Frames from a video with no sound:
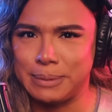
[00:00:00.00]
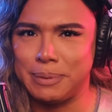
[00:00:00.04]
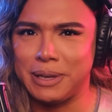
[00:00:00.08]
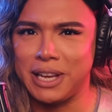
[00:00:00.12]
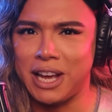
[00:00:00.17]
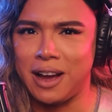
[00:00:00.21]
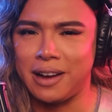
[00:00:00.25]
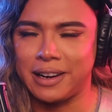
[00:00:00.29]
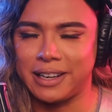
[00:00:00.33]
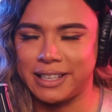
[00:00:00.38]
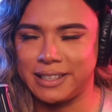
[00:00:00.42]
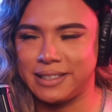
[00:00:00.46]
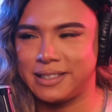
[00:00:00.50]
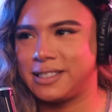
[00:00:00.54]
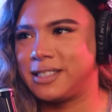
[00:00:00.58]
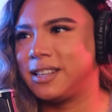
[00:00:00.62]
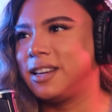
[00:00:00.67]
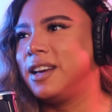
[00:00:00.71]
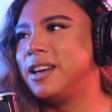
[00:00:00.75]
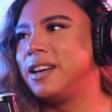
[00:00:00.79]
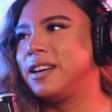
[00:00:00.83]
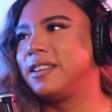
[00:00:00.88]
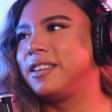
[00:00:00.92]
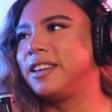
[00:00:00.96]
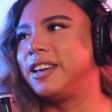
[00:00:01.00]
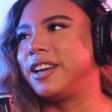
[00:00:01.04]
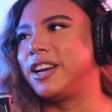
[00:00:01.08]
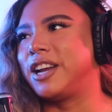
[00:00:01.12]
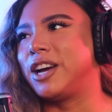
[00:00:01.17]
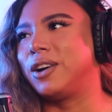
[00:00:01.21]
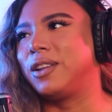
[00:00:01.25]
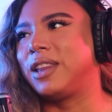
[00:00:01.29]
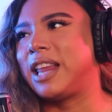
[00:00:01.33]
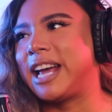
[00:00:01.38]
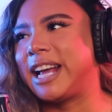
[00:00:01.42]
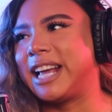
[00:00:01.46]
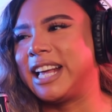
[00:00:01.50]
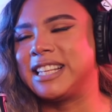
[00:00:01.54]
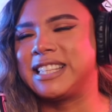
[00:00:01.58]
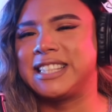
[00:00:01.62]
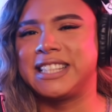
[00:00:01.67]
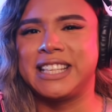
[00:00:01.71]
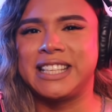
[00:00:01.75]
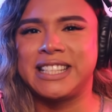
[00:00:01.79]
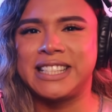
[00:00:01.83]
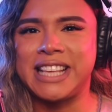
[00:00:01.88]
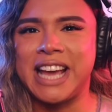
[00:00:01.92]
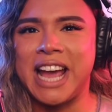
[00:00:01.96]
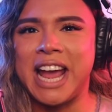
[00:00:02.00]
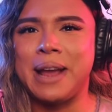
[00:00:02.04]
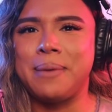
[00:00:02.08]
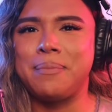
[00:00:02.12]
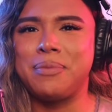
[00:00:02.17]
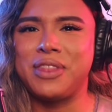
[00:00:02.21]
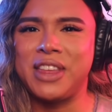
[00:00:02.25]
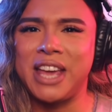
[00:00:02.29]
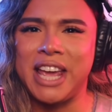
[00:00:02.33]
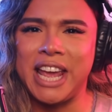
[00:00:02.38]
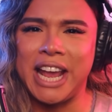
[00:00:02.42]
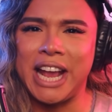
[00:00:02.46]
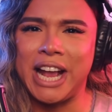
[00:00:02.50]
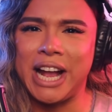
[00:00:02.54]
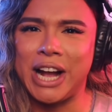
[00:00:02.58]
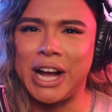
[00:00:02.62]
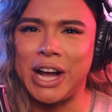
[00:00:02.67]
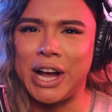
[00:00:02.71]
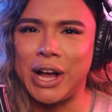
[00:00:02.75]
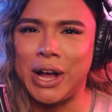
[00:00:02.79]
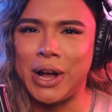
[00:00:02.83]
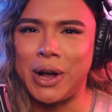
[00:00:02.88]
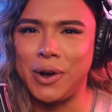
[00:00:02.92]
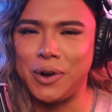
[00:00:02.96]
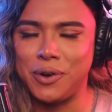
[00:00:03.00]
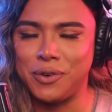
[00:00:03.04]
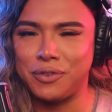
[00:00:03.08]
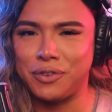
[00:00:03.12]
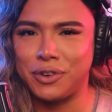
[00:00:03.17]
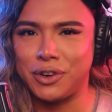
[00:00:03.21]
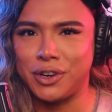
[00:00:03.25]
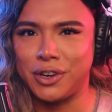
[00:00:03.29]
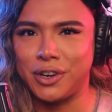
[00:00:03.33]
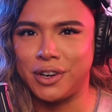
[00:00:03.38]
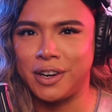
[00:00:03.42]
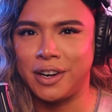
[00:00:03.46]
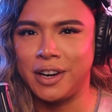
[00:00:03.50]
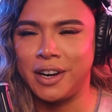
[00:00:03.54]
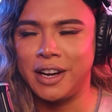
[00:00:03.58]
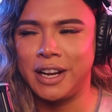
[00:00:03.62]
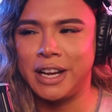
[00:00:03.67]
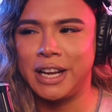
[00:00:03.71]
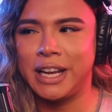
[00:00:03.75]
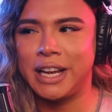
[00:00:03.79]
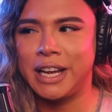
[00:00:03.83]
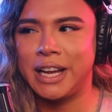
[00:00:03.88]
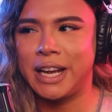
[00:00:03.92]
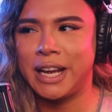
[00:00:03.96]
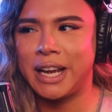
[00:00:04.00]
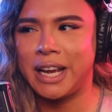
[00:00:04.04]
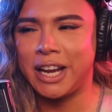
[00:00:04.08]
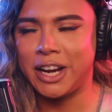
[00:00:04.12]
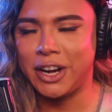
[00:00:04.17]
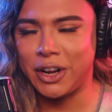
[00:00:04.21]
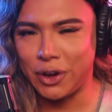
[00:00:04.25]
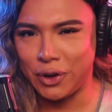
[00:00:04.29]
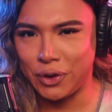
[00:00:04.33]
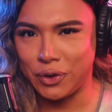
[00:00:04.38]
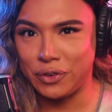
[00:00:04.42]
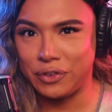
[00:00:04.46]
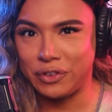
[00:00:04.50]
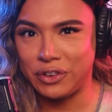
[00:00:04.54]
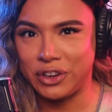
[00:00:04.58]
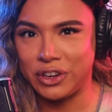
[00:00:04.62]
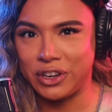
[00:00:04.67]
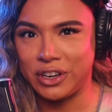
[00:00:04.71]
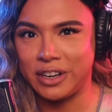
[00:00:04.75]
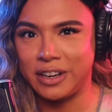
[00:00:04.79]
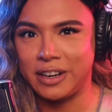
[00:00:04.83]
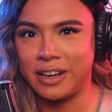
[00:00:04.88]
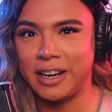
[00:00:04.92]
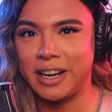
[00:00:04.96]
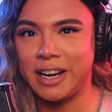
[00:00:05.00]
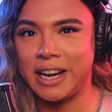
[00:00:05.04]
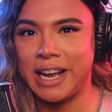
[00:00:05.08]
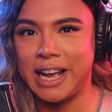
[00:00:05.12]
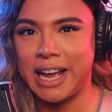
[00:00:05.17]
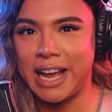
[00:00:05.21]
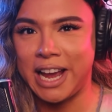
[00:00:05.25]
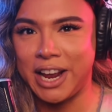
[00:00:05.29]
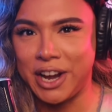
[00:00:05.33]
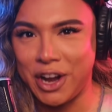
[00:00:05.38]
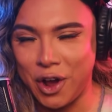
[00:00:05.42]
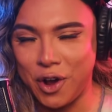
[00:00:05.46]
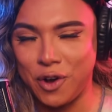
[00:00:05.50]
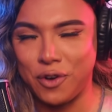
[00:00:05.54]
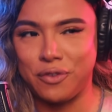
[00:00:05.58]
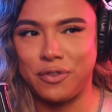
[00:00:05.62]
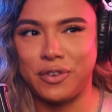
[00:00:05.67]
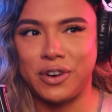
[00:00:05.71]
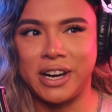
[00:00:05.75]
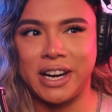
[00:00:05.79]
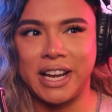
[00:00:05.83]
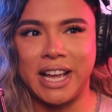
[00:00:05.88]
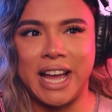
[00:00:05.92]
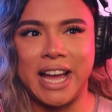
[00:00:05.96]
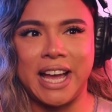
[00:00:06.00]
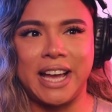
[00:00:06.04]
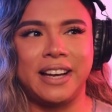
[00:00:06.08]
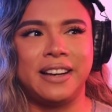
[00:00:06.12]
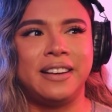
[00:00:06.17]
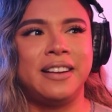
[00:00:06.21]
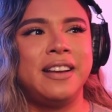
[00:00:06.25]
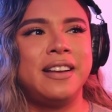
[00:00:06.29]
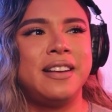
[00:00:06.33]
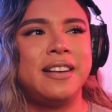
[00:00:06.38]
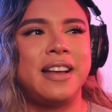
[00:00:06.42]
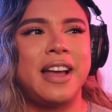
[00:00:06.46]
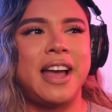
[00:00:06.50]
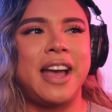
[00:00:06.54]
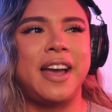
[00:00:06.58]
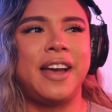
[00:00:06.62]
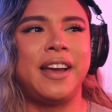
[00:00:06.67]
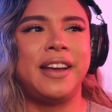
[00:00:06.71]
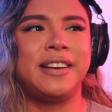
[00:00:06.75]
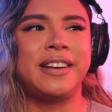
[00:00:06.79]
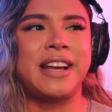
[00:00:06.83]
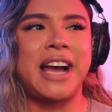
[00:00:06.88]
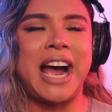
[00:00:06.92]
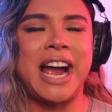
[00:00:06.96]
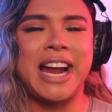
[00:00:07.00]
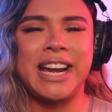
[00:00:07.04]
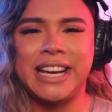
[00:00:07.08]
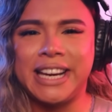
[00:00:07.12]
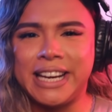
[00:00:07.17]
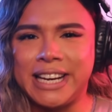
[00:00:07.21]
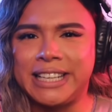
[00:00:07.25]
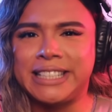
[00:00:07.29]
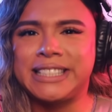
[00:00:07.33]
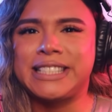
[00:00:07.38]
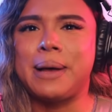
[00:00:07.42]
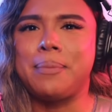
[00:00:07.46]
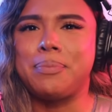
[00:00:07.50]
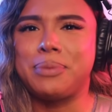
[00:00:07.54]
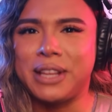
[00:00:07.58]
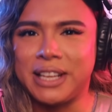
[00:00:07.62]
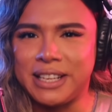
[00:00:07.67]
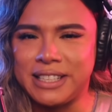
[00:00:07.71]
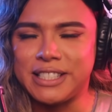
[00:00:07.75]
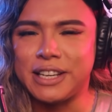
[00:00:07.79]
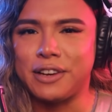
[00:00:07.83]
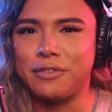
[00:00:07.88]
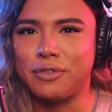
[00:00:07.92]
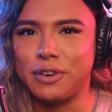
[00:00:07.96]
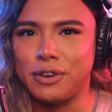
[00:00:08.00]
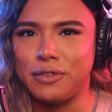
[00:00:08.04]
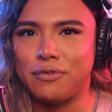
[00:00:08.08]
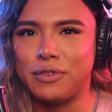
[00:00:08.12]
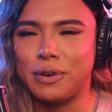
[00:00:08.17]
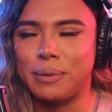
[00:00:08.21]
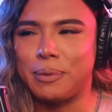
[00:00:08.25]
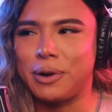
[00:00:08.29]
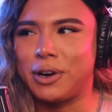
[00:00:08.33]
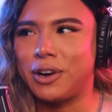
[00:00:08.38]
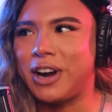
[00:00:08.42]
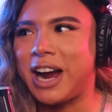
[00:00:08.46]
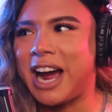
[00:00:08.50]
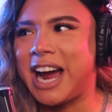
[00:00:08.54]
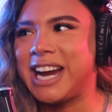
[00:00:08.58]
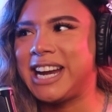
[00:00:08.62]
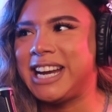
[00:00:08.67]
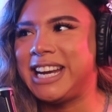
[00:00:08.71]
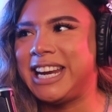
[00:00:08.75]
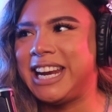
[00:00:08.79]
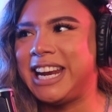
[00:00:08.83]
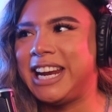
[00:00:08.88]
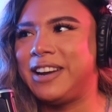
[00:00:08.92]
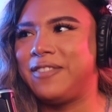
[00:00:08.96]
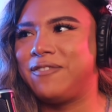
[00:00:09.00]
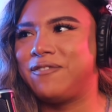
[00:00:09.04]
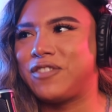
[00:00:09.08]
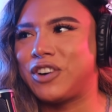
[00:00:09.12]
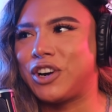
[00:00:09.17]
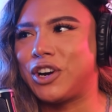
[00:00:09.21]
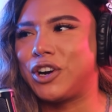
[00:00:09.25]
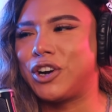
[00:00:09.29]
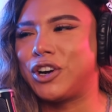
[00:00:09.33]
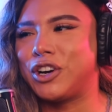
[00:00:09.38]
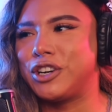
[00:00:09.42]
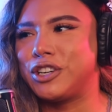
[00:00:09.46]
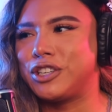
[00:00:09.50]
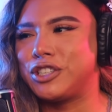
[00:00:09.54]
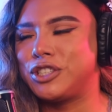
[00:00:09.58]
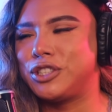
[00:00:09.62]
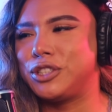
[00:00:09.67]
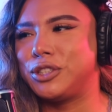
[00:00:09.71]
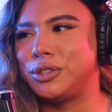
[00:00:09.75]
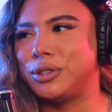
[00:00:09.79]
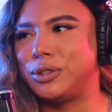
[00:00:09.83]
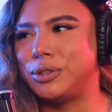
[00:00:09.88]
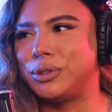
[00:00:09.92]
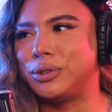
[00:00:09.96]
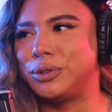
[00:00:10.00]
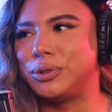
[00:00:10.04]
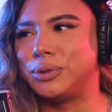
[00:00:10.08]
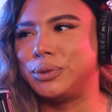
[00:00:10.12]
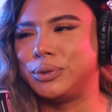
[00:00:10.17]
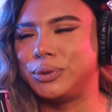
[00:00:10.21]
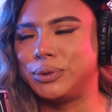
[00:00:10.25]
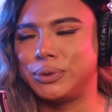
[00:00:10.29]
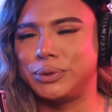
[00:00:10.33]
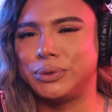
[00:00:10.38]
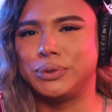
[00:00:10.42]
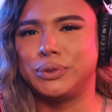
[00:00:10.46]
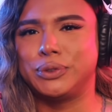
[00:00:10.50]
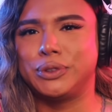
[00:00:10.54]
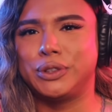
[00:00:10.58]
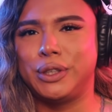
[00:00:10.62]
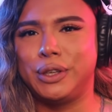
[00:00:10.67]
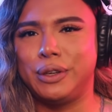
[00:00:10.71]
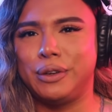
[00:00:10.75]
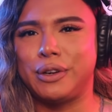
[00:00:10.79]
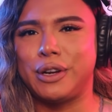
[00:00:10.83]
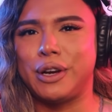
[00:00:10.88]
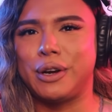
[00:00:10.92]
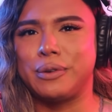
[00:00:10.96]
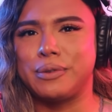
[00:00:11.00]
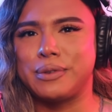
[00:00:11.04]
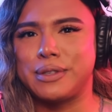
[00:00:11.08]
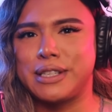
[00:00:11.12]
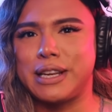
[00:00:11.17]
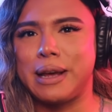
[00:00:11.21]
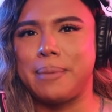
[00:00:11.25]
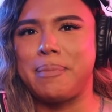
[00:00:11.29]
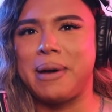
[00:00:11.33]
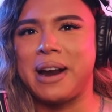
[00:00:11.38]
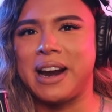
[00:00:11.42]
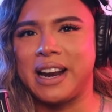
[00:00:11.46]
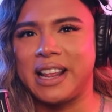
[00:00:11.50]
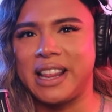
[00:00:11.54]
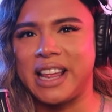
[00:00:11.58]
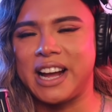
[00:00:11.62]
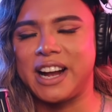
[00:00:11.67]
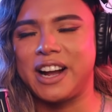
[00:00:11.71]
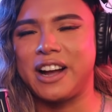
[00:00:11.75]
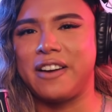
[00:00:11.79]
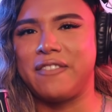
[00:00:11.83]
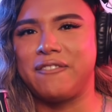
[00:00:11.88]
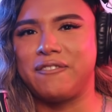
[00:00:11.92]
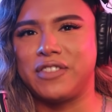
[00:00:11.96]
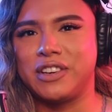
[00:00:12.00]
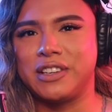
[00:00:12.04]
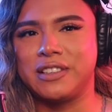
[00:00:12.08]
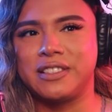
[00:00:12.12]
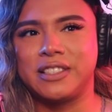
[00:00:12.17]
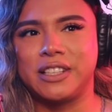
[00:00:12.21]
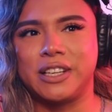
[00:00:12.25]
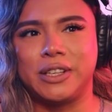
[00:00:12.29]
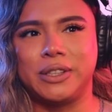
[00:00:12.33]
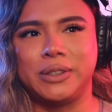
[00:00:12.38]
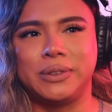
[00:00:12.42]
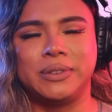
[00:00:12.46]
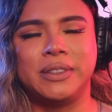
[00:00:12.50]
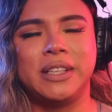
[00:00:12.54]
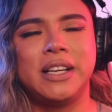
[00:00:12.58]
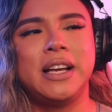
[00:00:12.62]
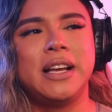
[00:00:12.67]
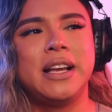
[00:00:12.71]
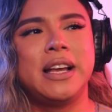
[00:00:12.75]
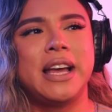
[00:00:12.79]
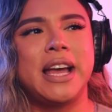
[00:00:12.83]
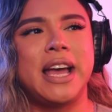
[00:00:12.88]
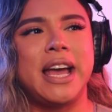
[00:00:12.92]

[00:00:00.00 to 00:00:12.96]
Let's be honest. You know, like it's the same thing over and over and over again. And I need something different from her. I need for her to, you know, step out of that comfort zone.